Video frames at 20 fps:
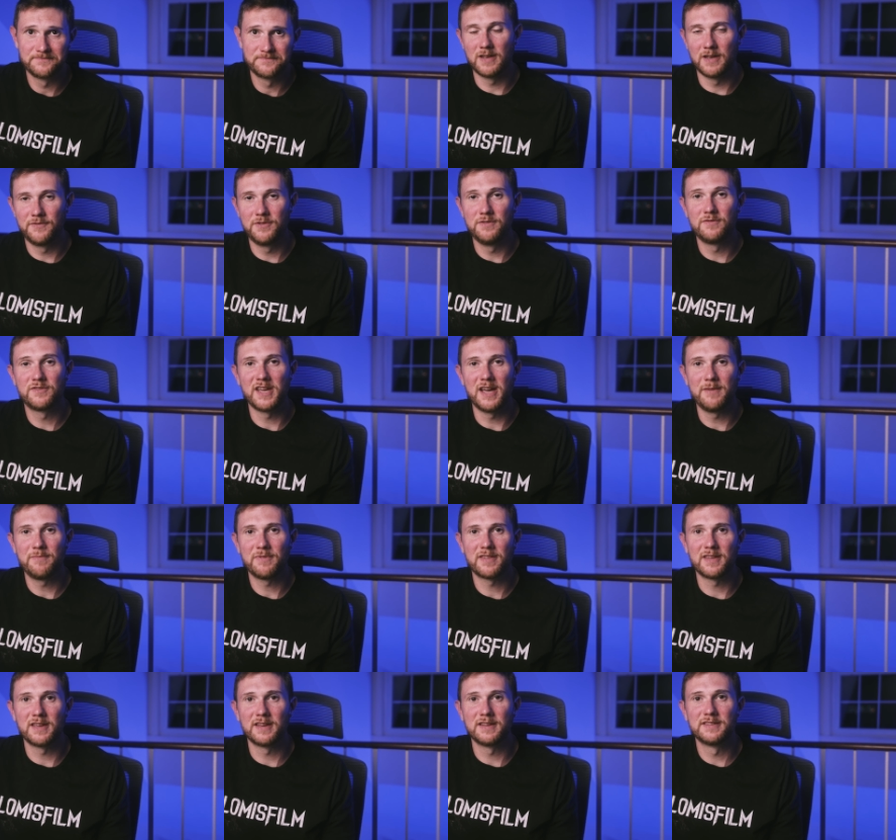If you've kept
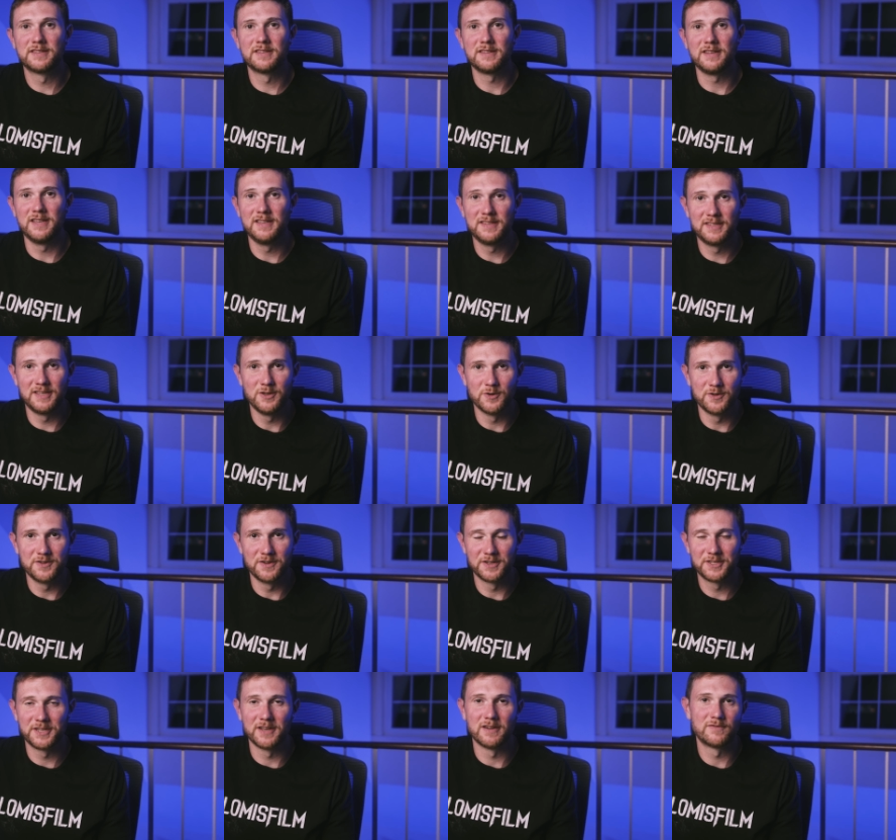things easy on
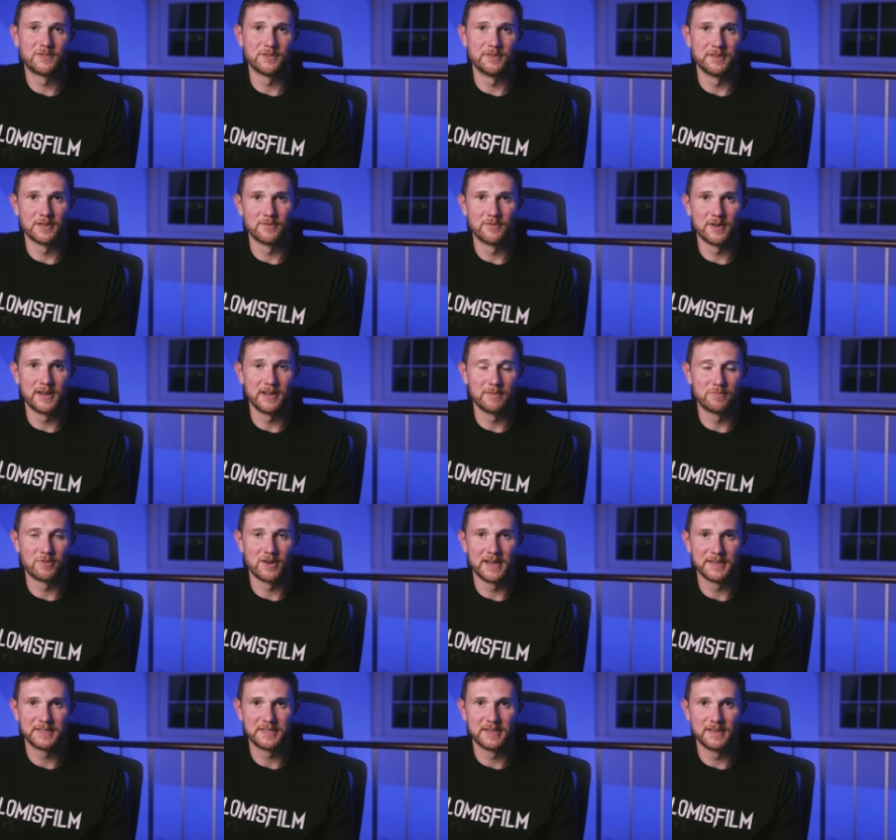yourself during the writing
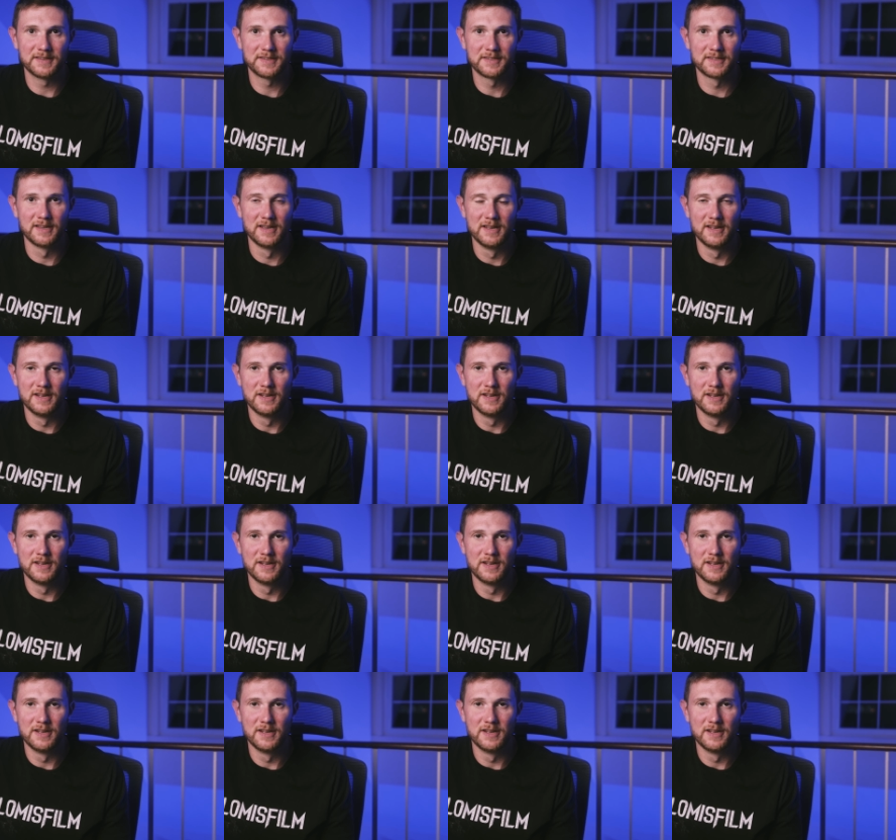process,